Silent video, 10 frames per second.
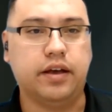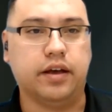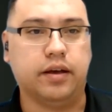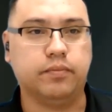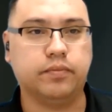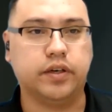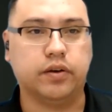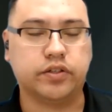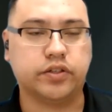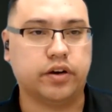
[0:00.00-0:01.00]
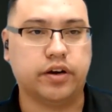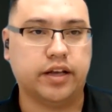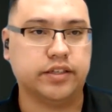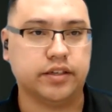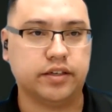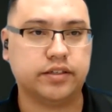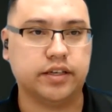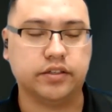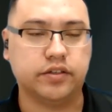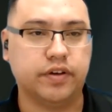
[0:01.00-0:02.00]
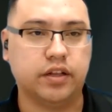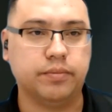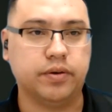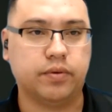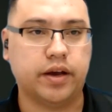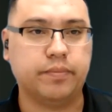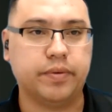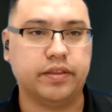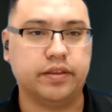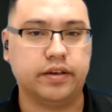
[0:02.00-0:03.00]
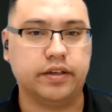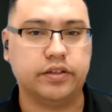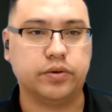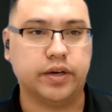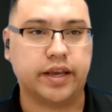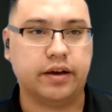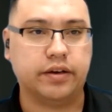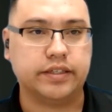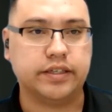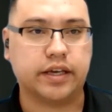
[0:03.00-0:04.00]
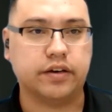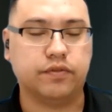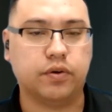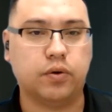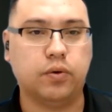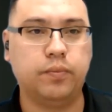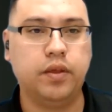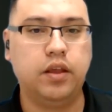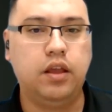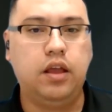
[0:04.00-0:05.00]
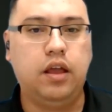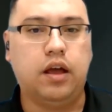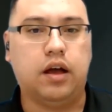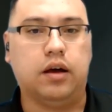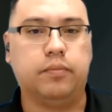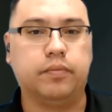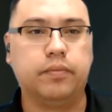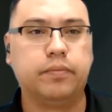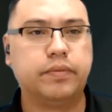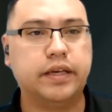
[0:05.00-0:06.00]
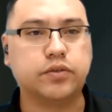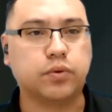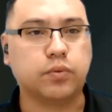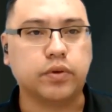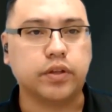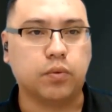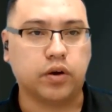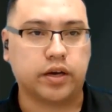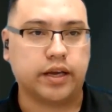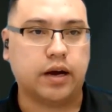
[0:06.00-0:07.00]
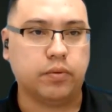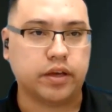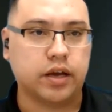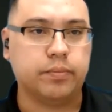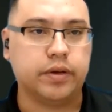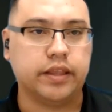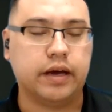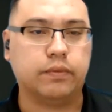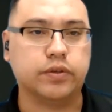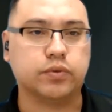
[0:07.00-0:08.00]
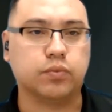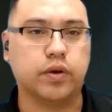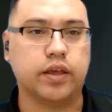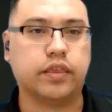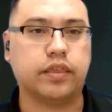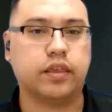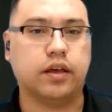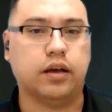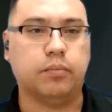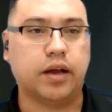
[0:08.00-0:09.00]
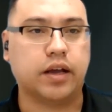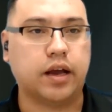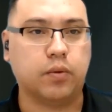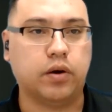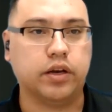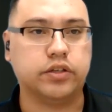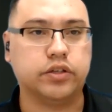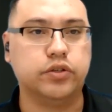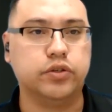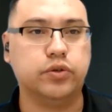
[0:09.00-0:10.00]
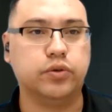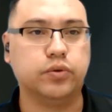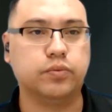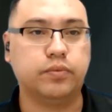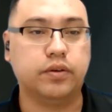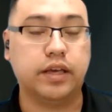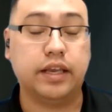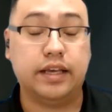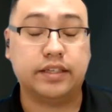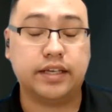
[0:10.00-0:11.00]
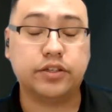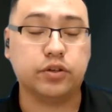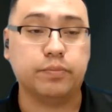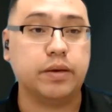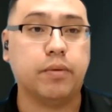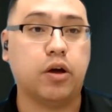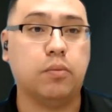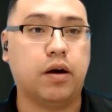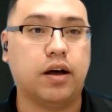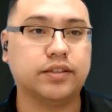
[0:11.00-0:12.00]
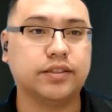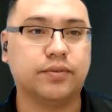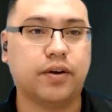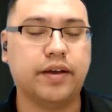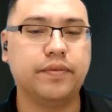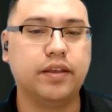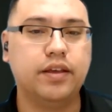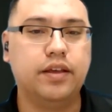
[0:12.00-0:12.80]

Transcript: Um, you know, started as a sales development rep and then into an account executive role um, things weren't really working out with the company that I was with, um, I kind of wanted to do essentially be my own boss, right?